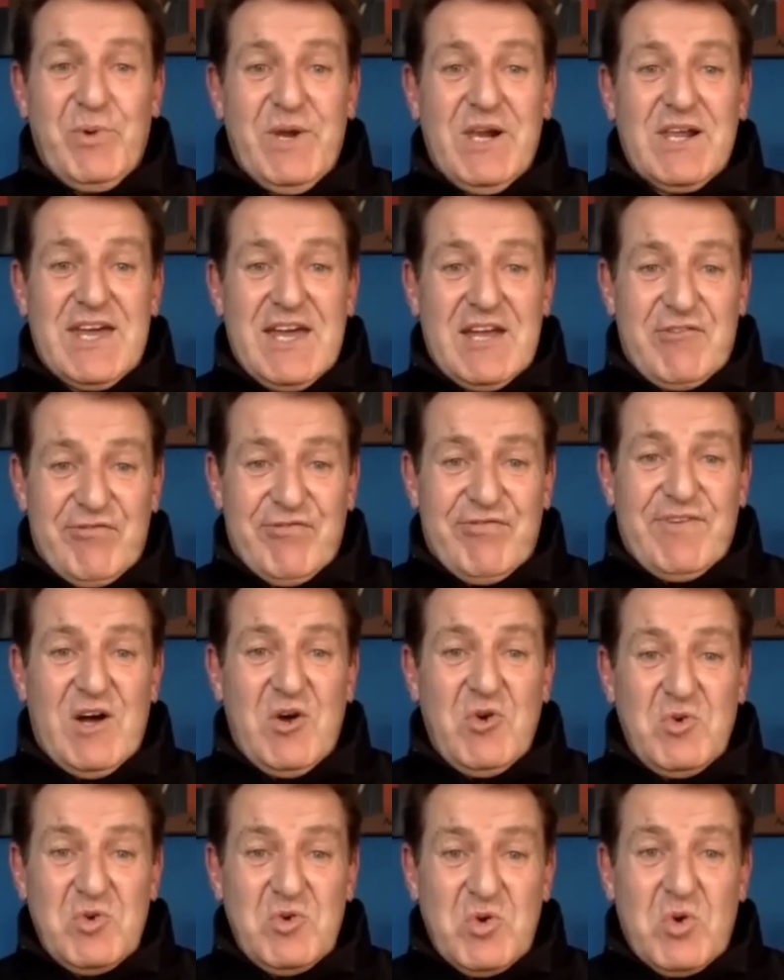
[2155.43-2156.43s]
we'll get
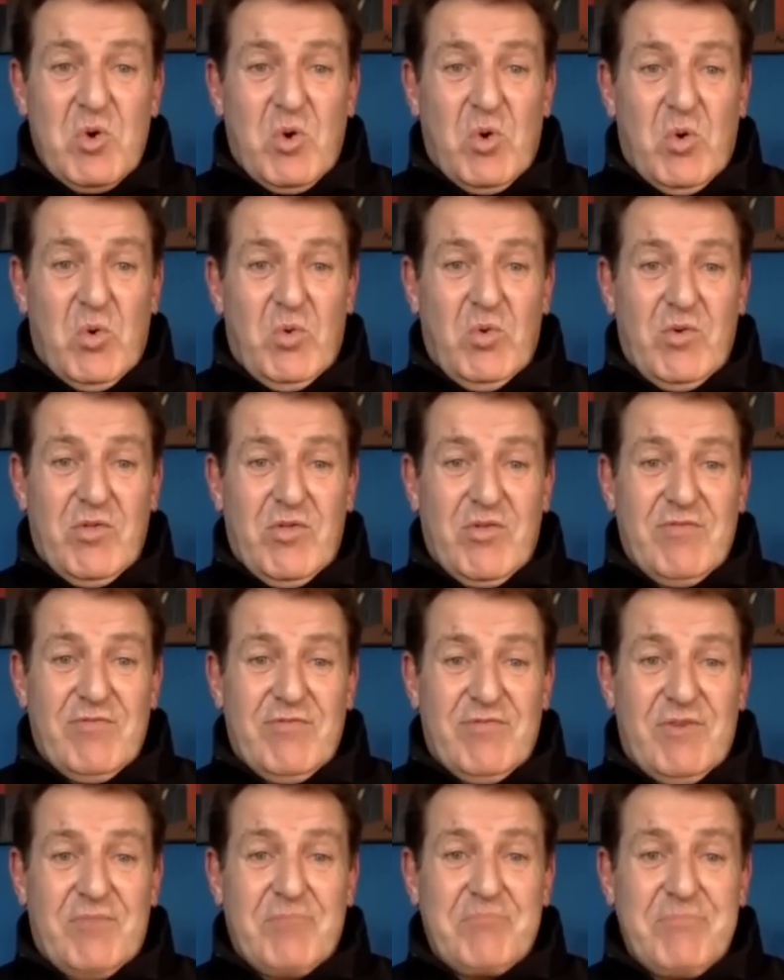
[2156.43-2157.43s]
phone calls
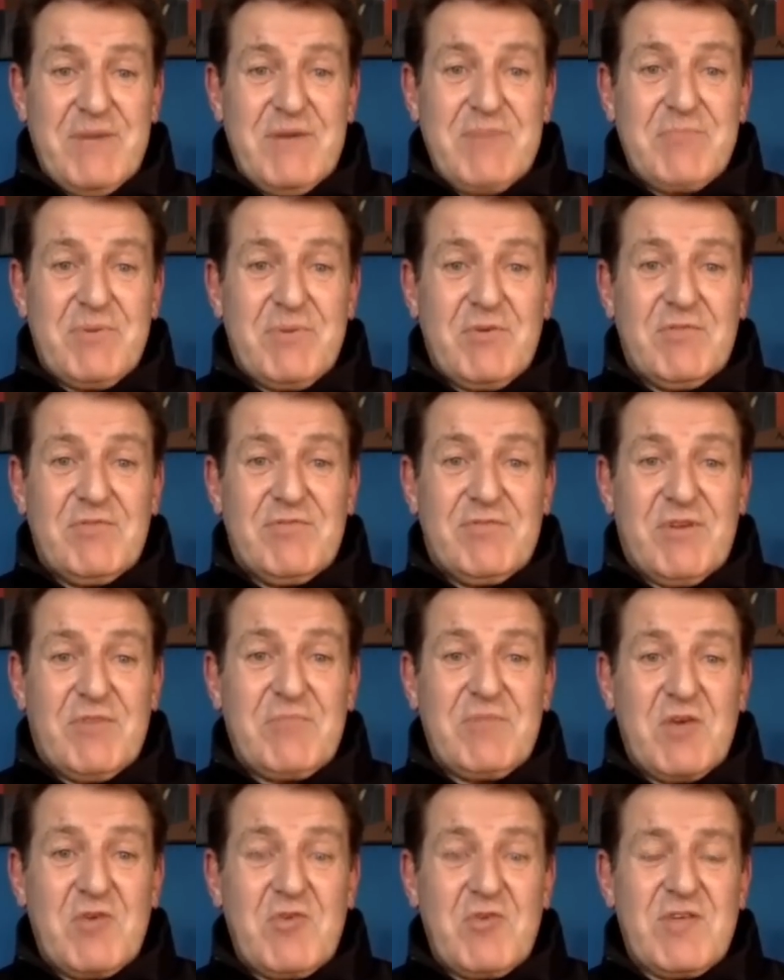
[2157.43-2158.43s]
from people
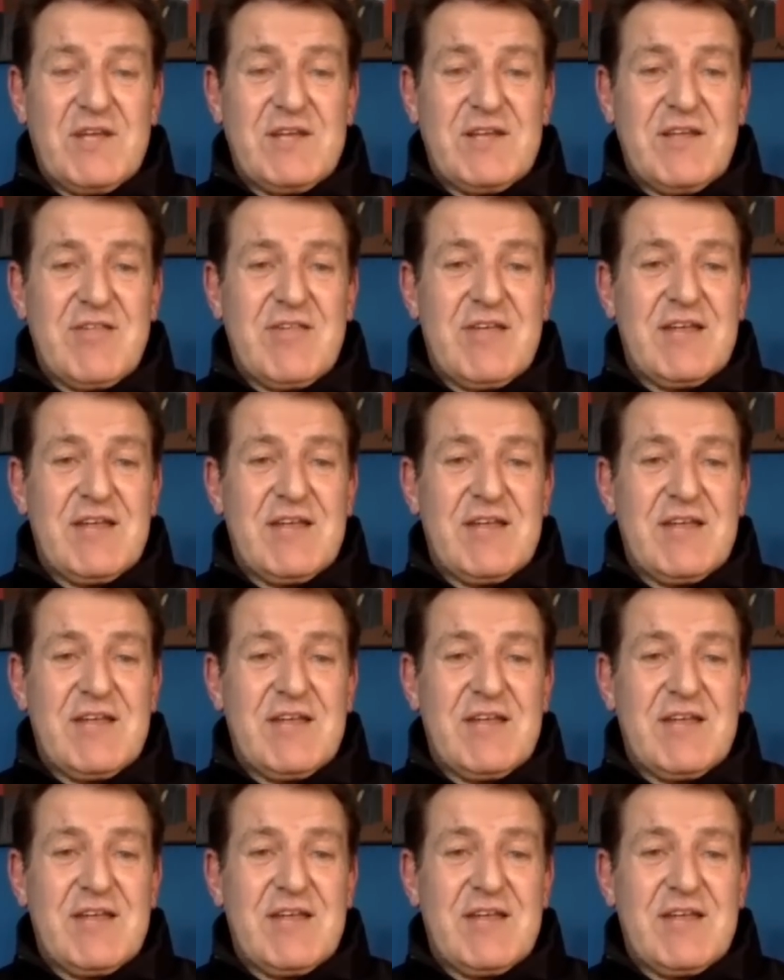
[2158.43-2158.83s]
from those cities.